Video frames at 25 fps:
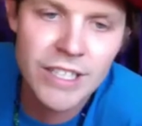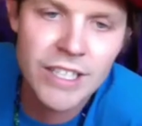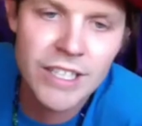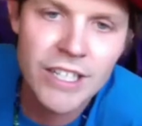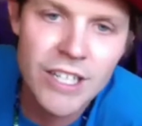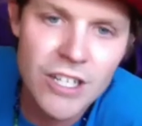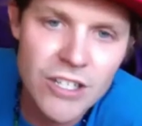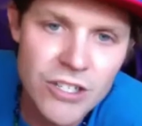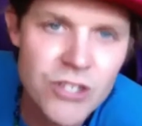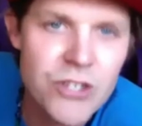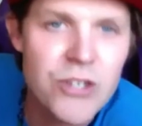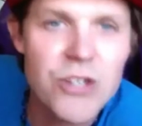
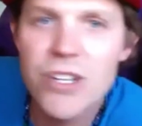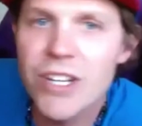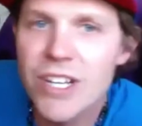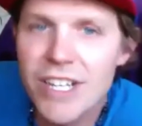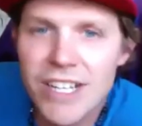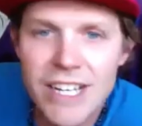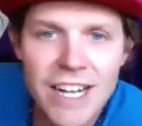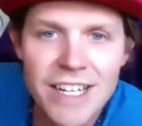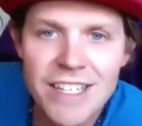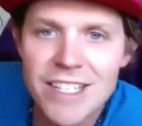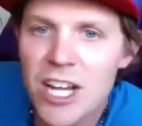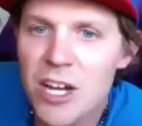So you could
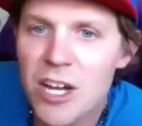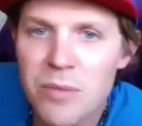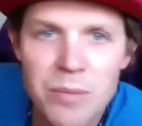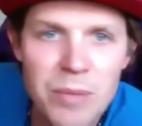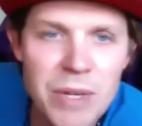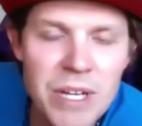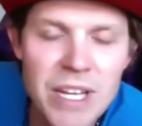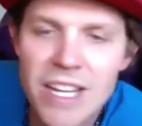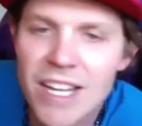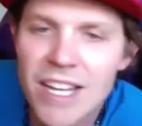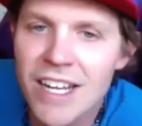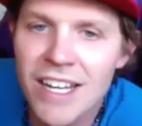end up
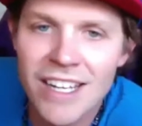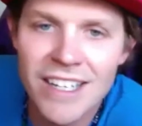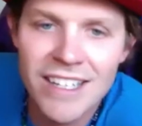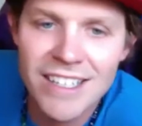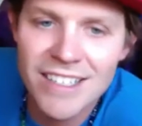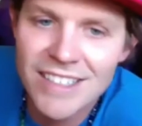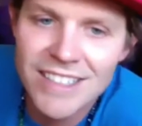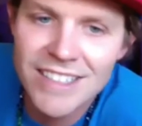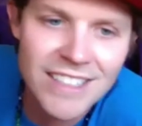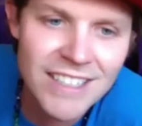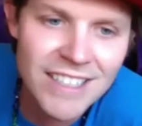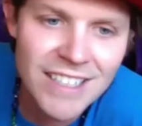being
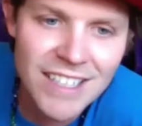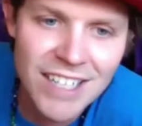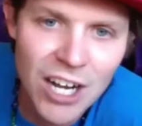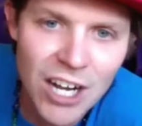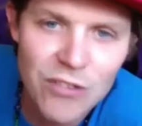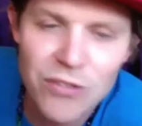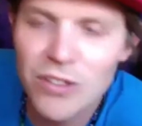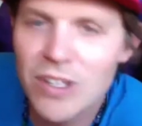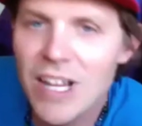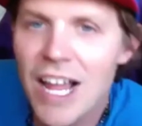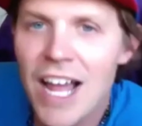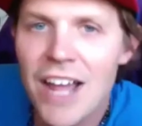a
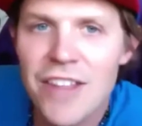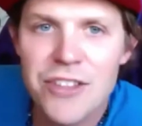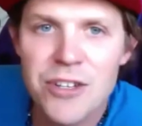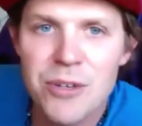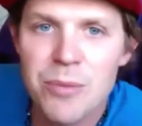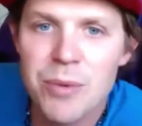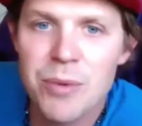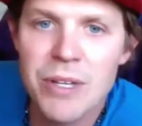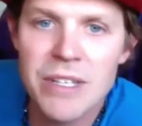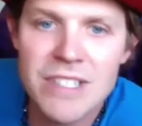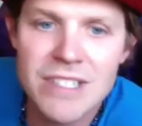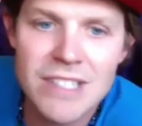
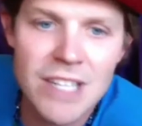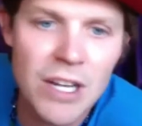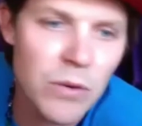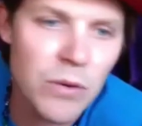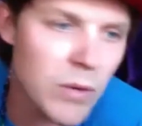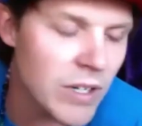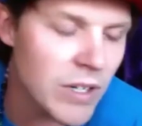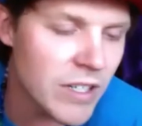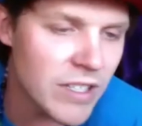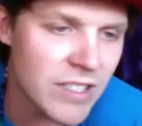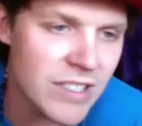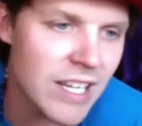philanthropist that
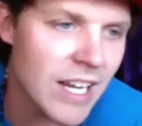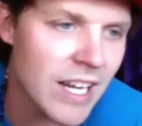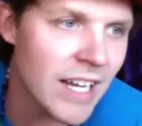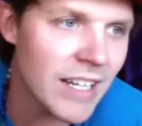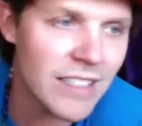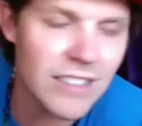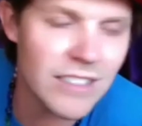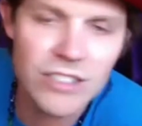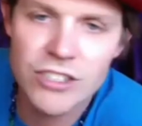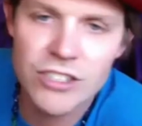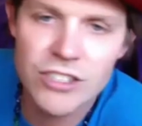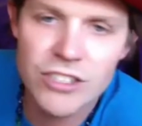works at
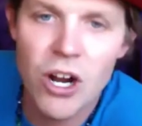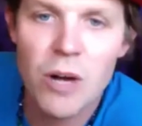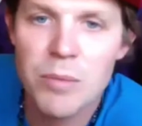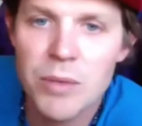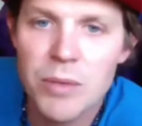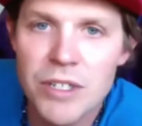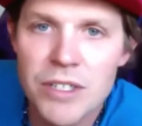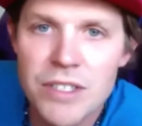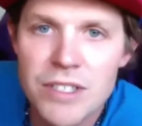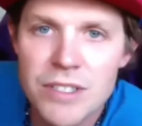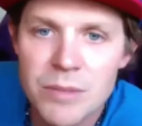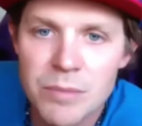
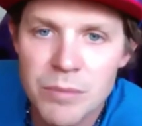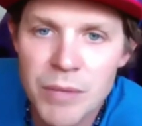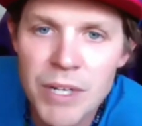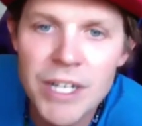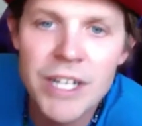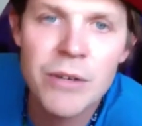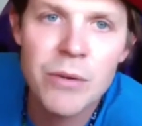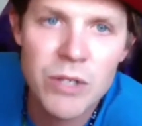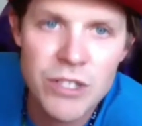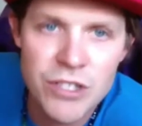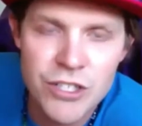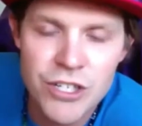Shoppers, but
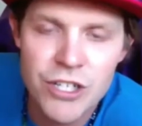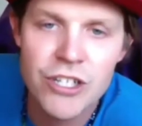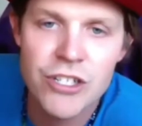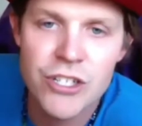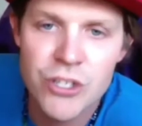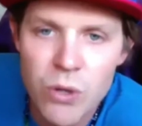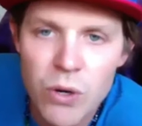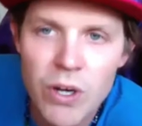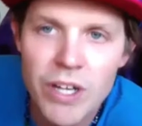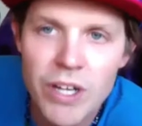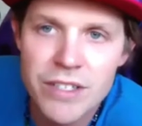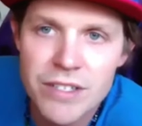it was your
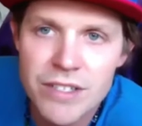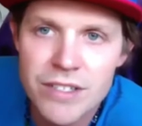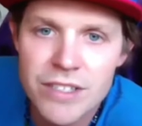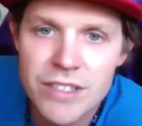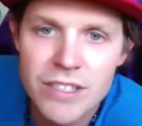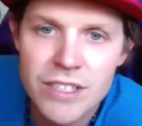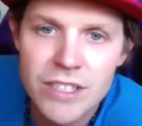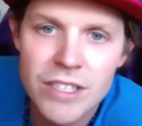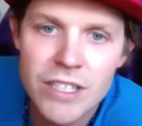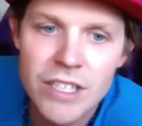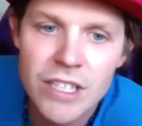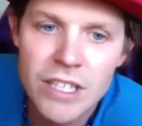choice.
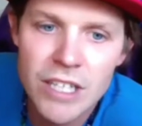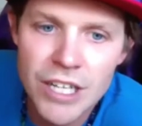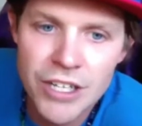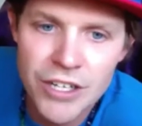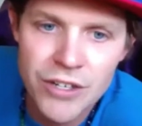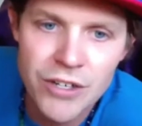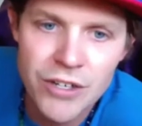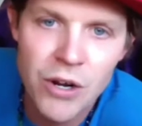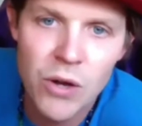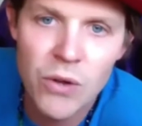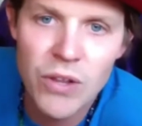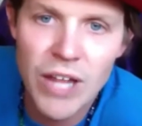Like,
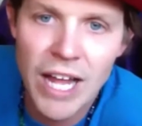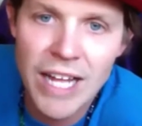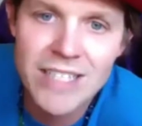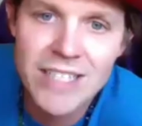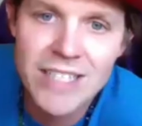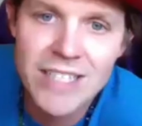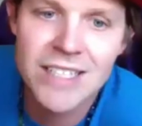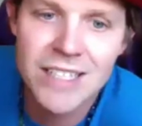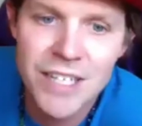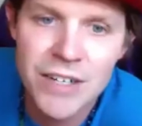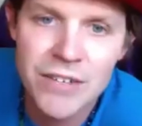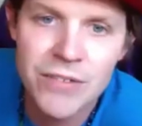you know, that's
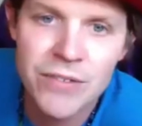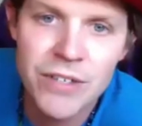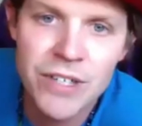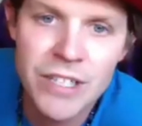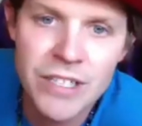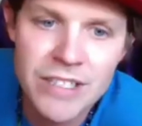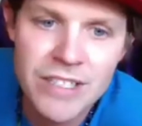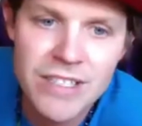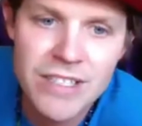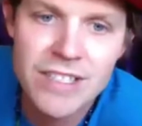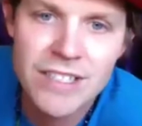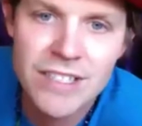the
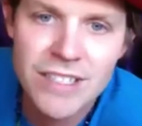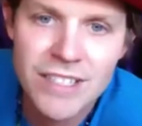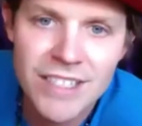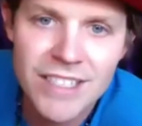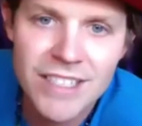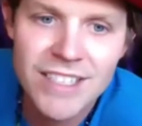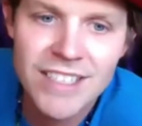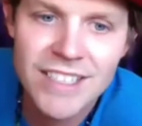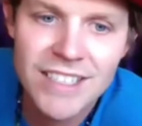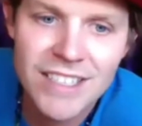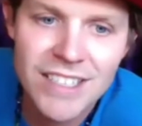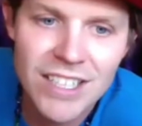difference.
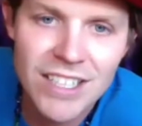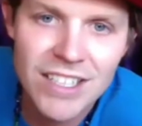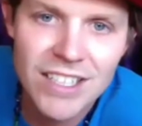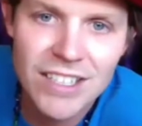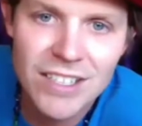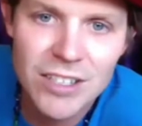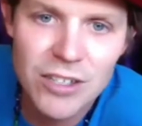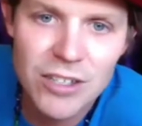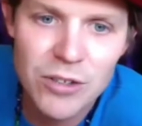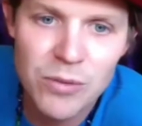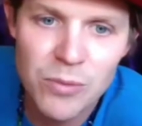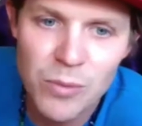
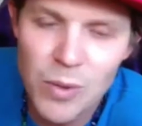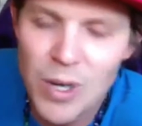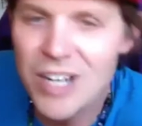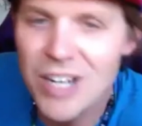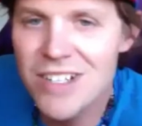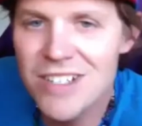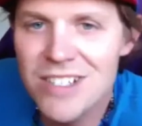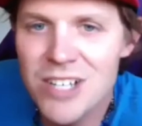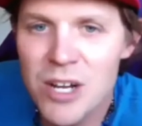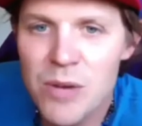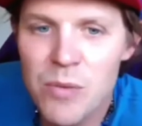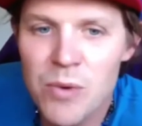
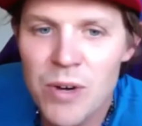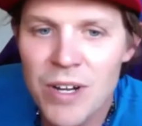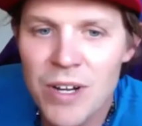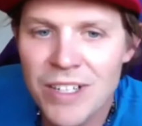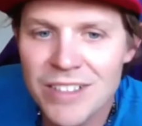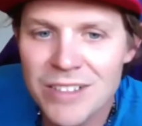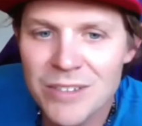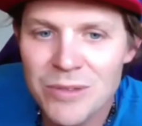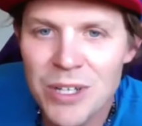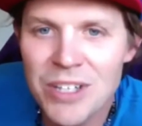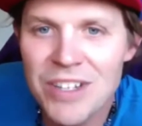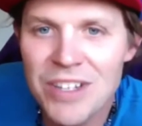Whereas
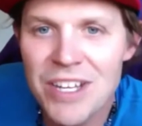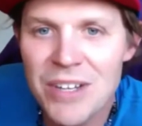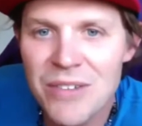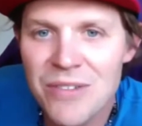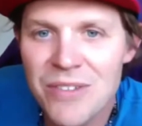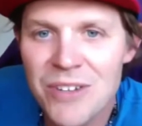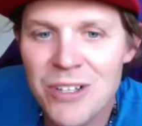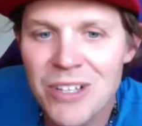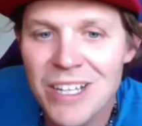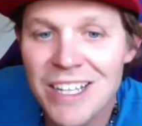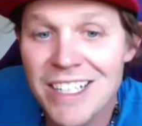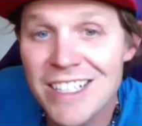someone, when they
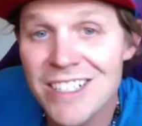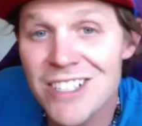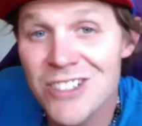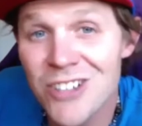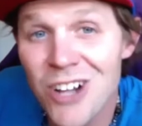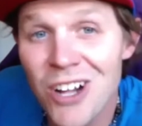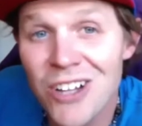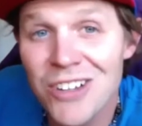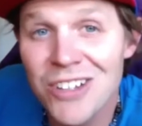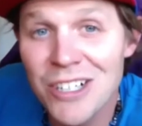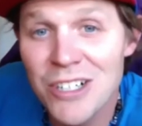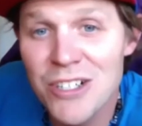feel like it's
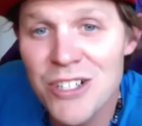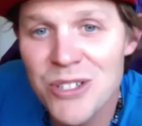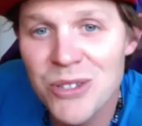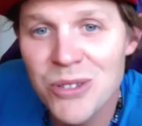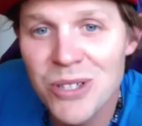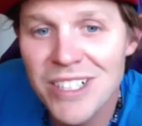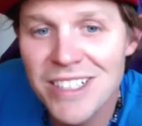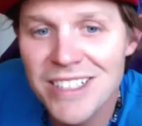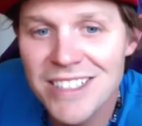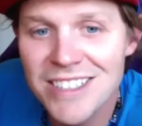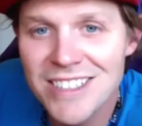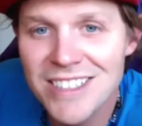not their
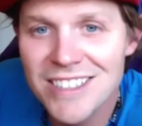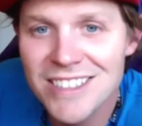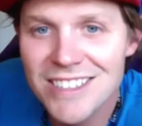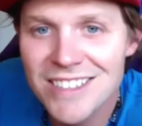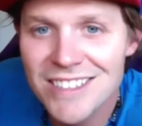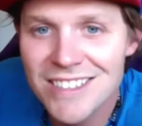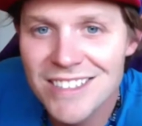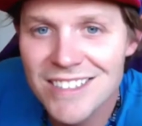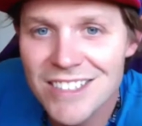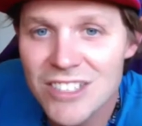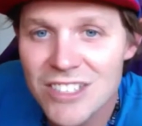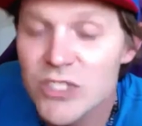choice,
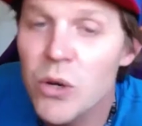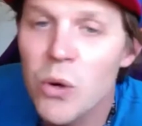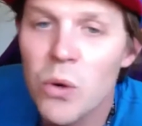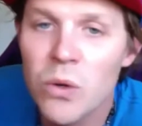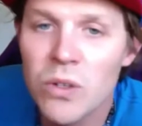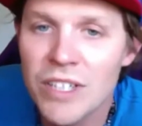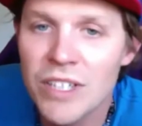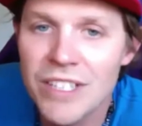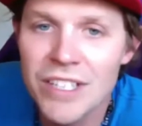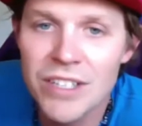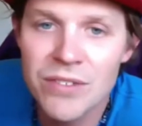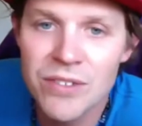
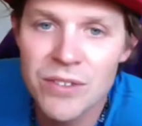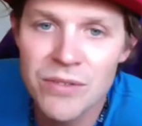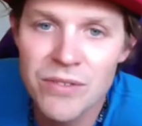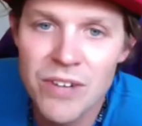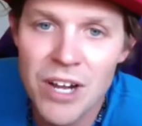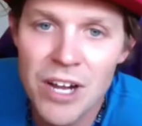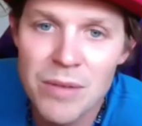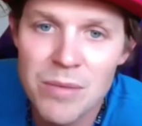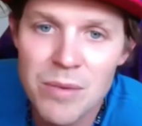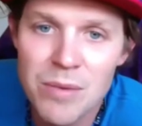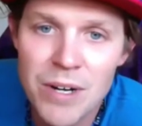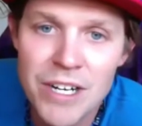totally different
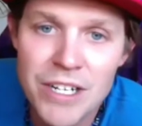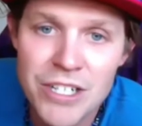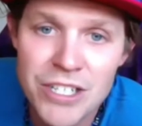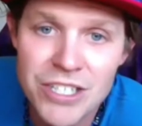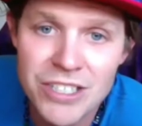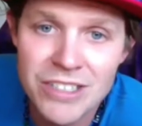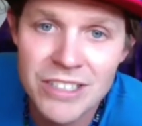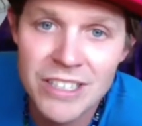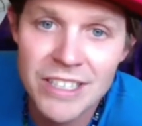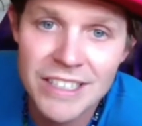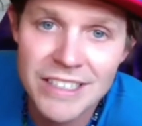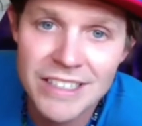
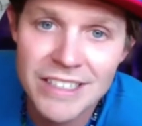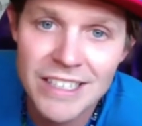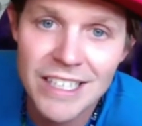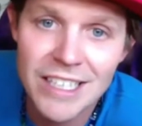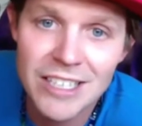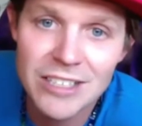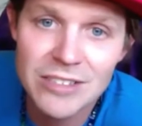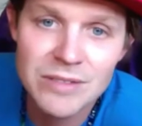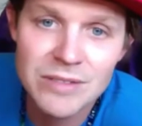vibration like that.